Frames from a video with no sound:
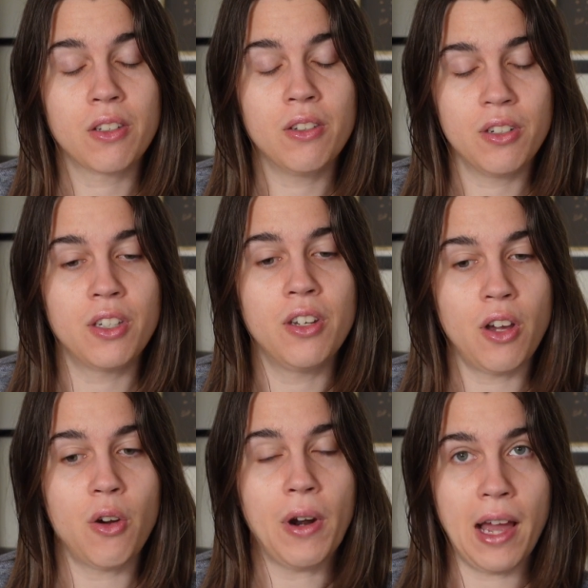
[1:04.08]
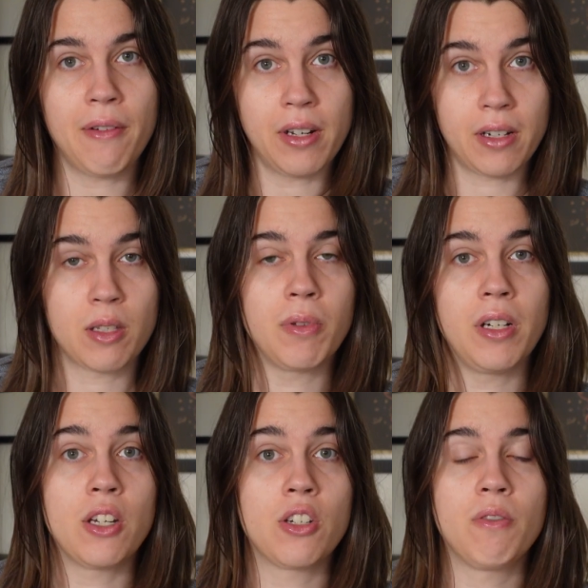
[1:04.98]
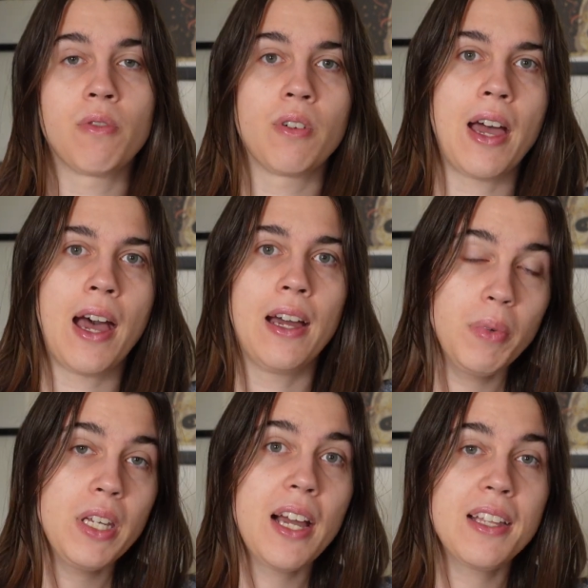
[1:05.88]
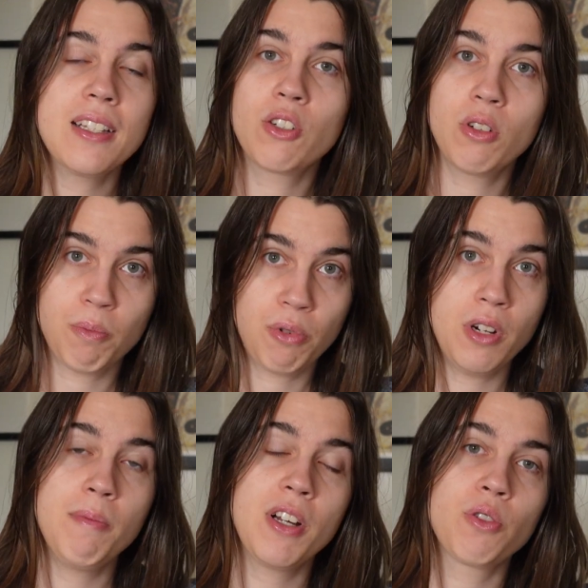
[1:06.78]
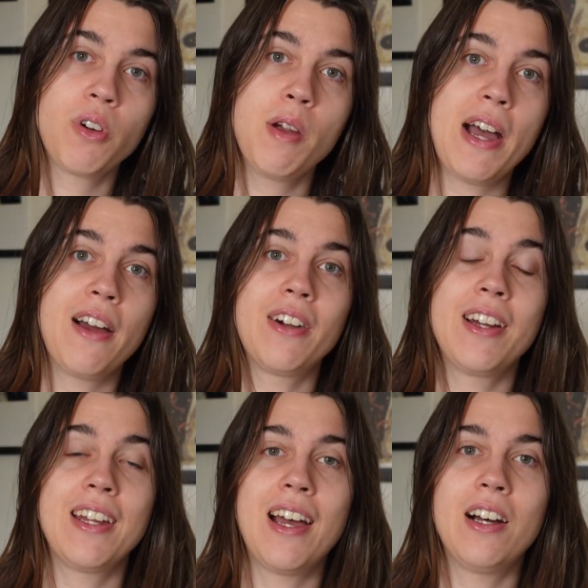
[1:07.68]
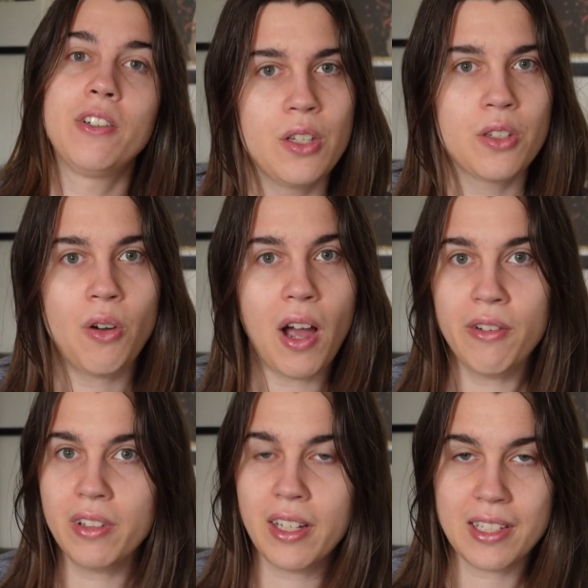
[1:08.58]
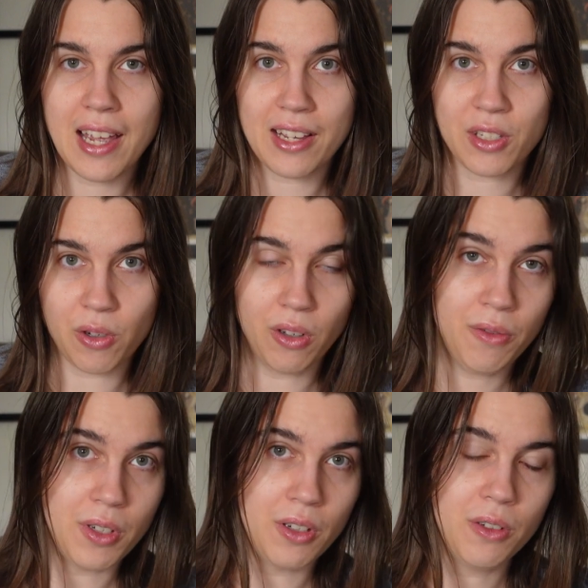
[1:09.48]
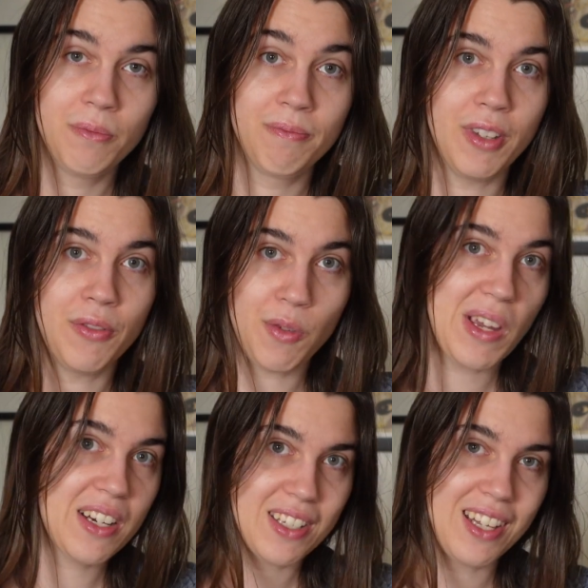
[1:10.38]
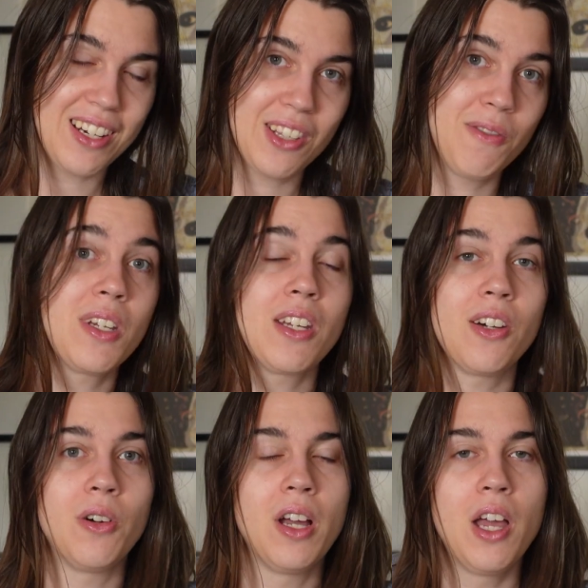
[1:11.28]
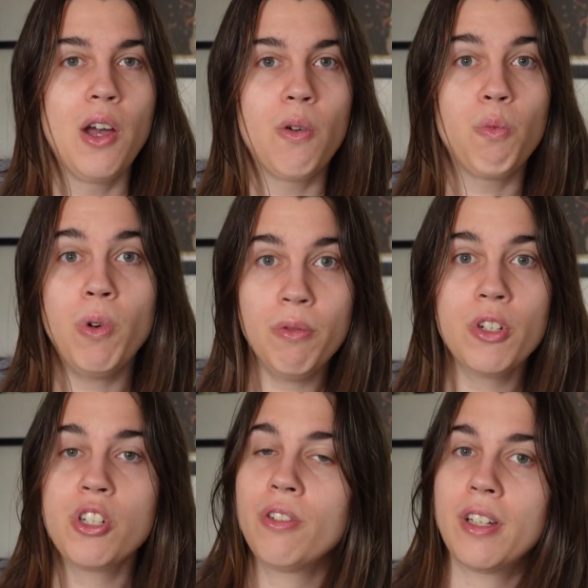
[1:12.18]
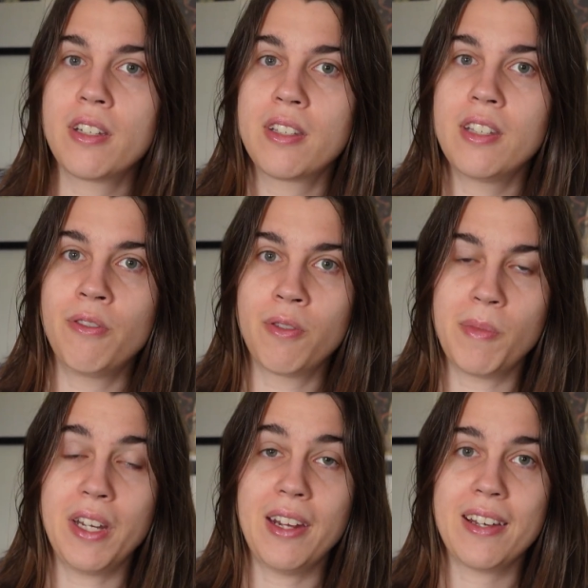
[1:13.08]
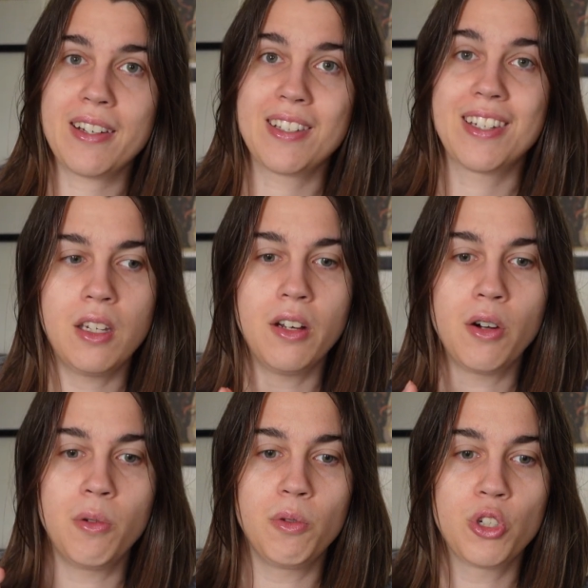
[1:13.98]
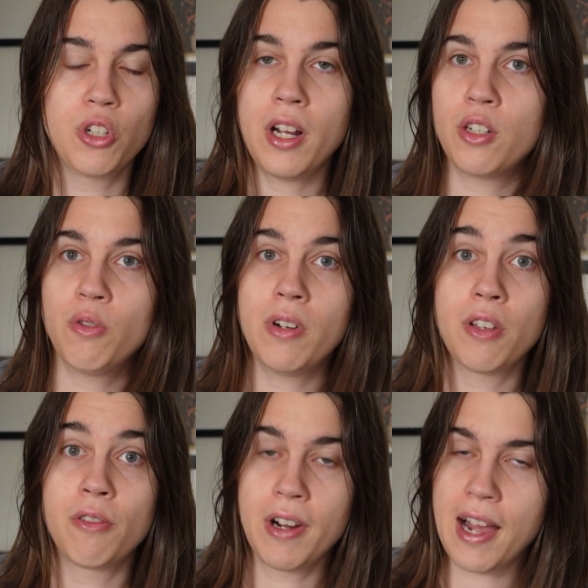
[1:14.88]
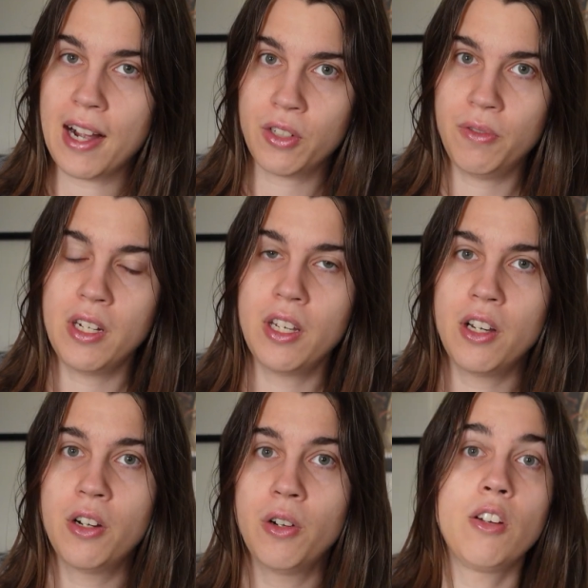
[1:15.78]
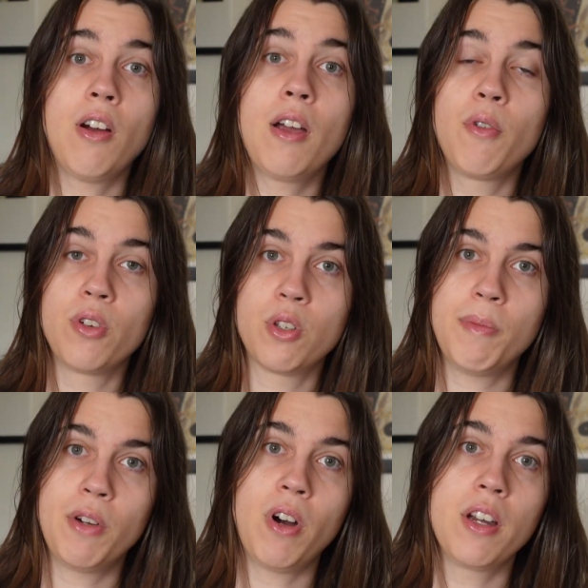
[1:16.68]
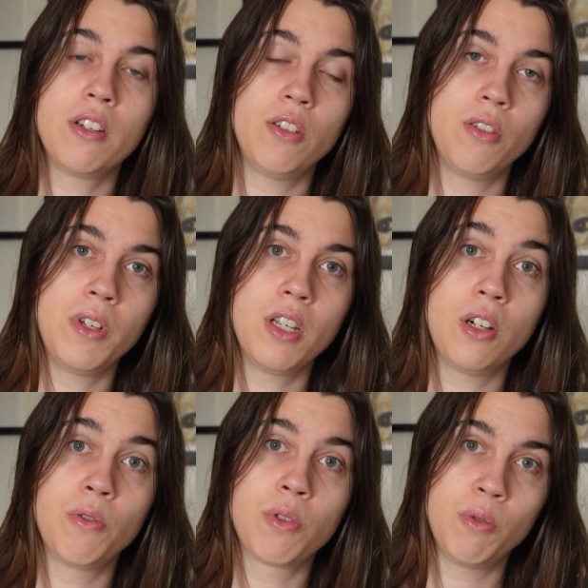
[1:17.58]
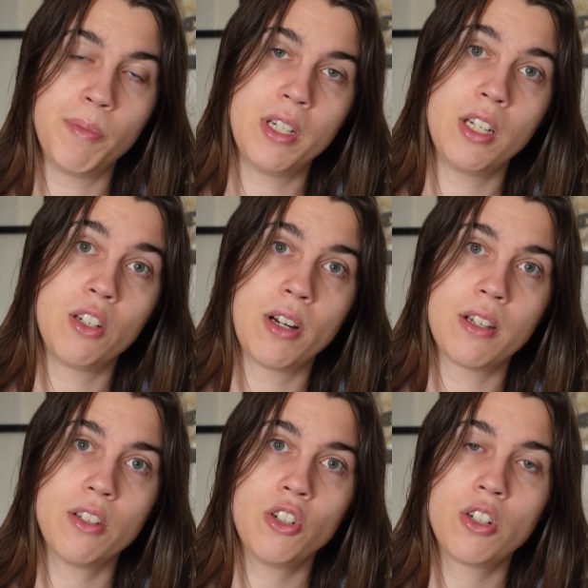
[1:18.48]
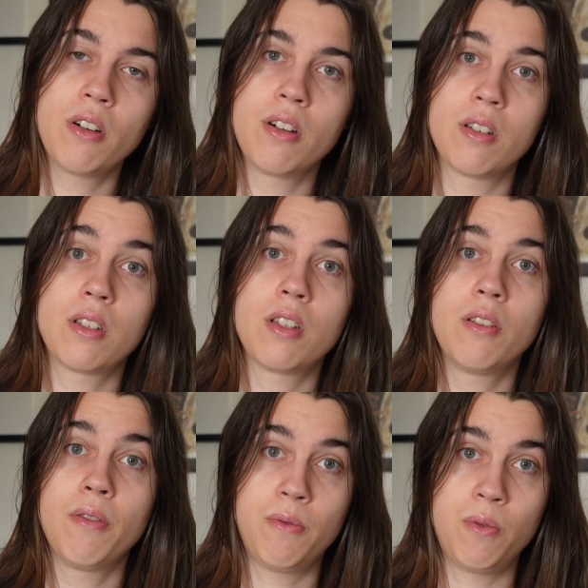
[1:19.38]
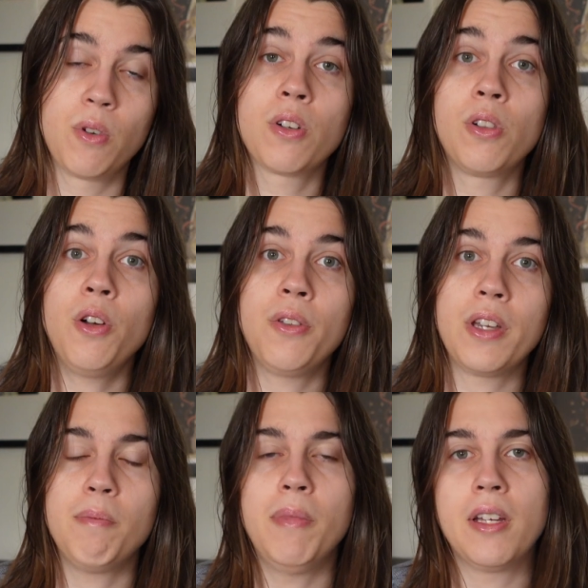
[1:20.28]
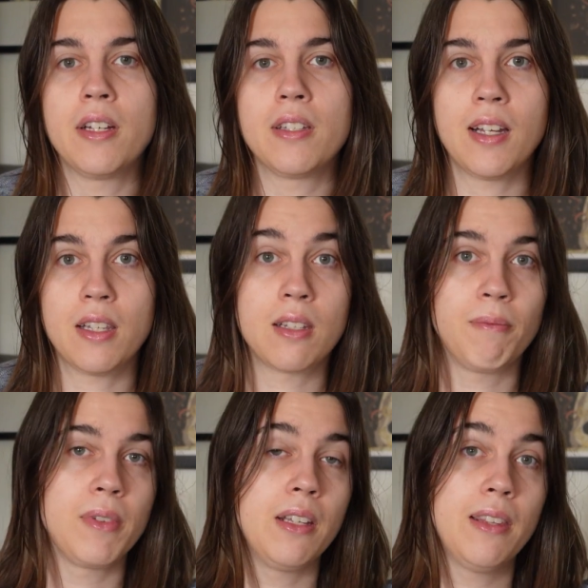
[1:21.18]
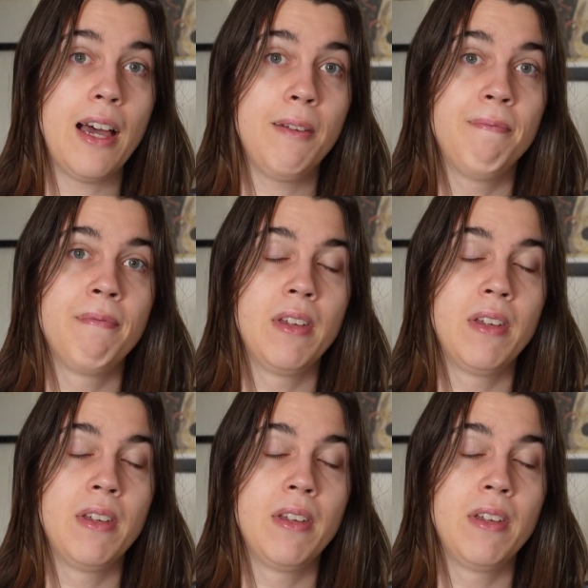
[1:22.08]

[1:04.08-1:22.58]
good to know and have an explanation for that. But yeah, that's just pretty much where I'm at right now. So I would like to ask all of you, if you made it to the end of the video, what would you like to see from me next? You know, should I do another react video? You know, I've also been wanting to do a video for women detransitioners for clothing because that's something that,